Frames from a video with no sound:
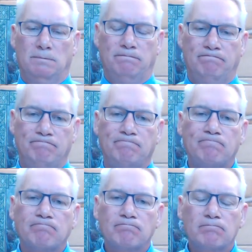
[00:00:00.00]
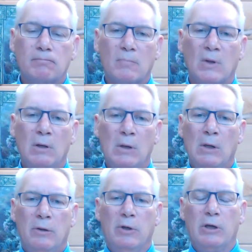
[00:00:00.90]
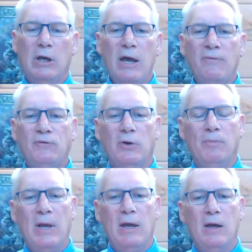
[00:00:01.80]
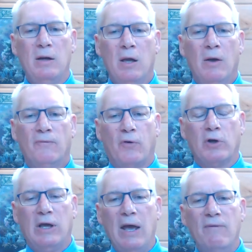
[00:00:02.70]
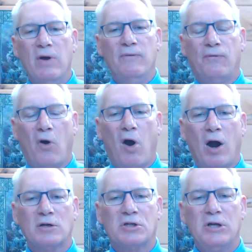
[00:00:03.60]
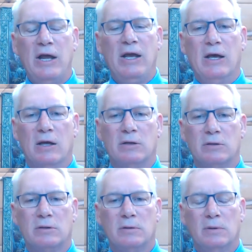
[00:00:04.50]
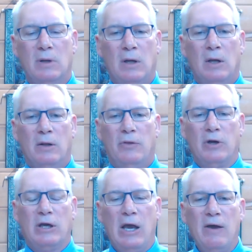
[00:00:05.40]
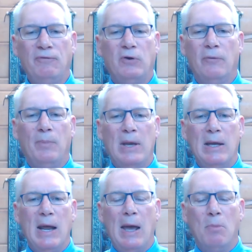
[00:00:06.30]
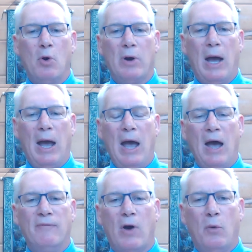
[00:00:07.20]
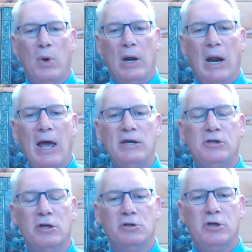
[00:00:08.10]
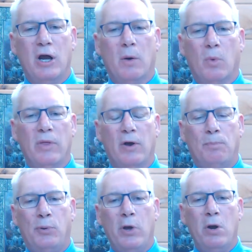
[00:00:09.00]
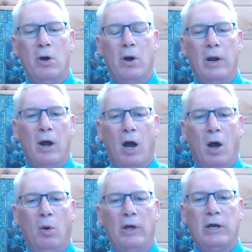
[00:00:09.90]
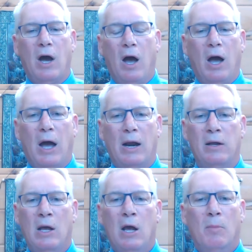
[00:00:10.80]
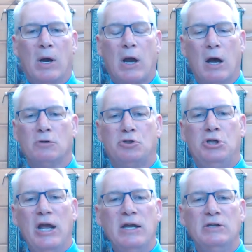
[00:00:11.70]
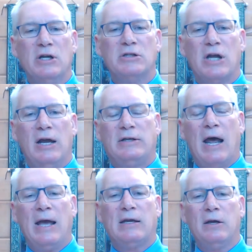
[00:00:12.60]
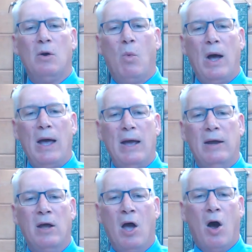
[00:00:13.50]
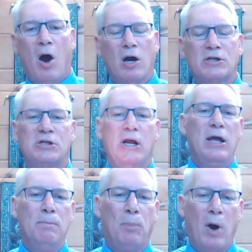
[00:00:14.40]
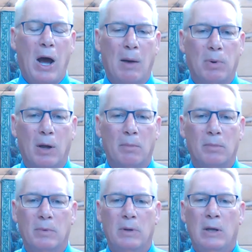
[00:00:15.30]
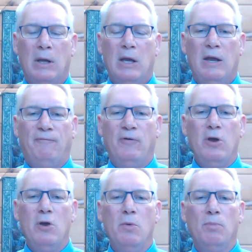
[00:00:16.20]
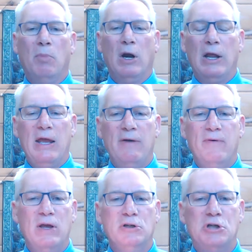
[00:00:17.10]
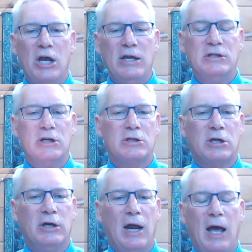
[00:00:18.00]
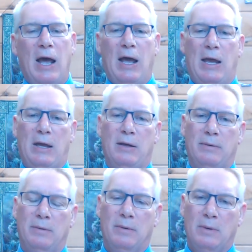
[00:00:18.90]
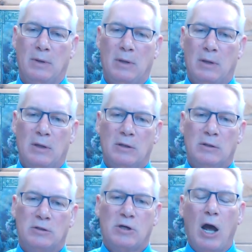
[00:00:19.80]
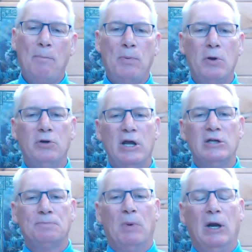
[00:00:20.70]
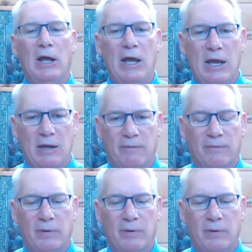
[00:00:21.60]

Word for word: the gift of being forgiven for our sins the gift of being able to have a relationship with a pure and a holy God because Jesus had taken away our sin problem. If you believe in Jesus today, stop your disbelief.